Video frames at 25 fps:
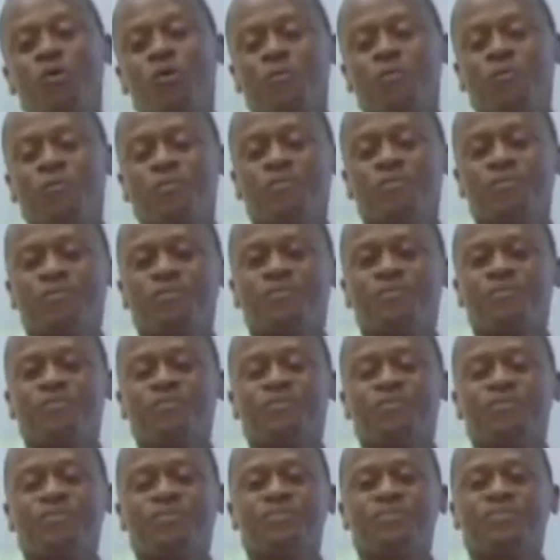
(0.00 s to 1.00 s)
law.
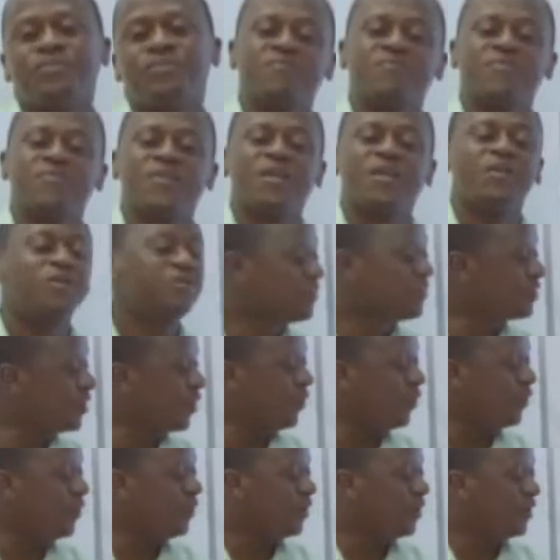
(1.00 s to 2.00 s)

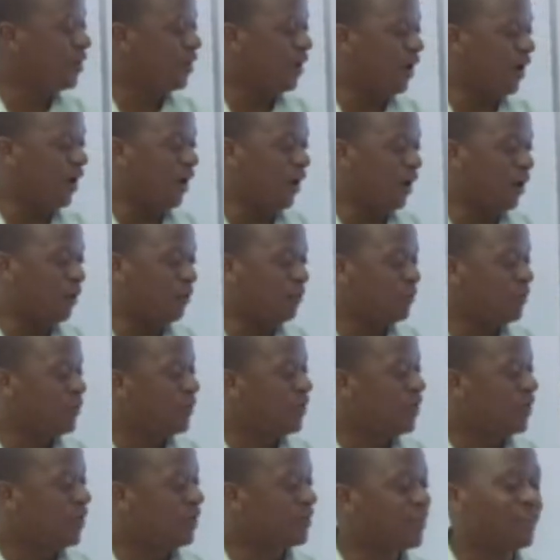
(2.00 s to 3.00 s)
So um,
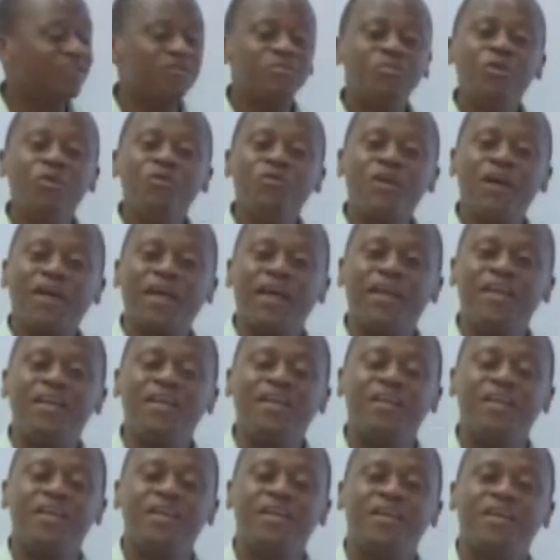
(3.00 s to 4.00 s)
let's just move
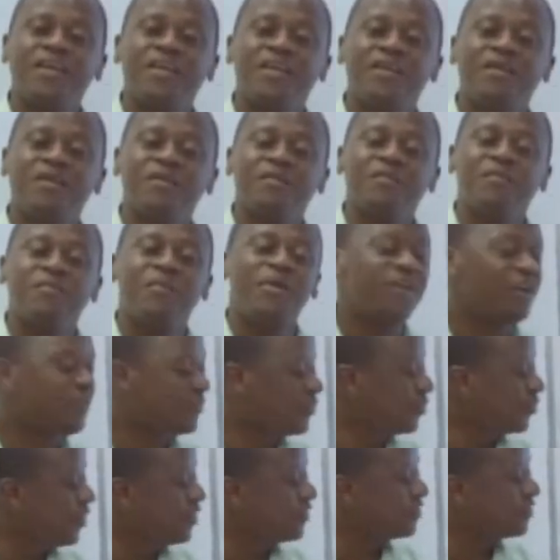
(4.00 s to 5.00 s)
again, my
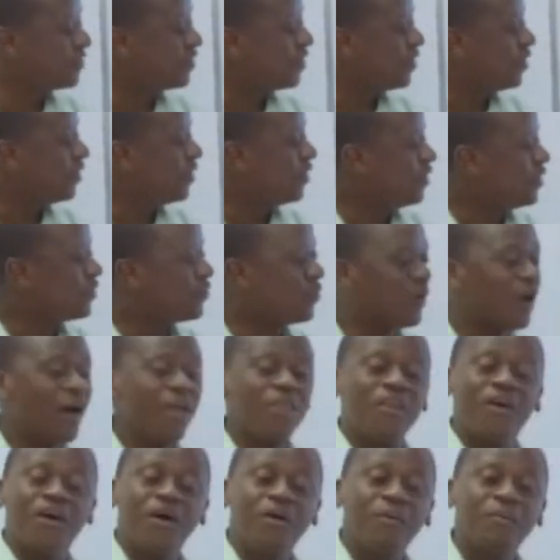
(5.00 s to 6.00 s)
dear students, to
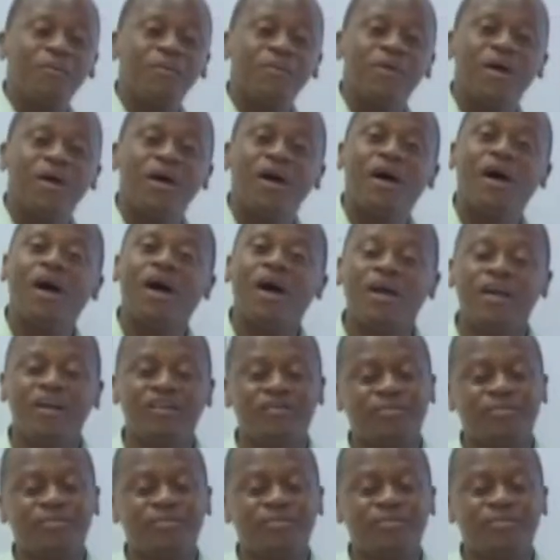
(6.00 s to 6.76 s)
another uh,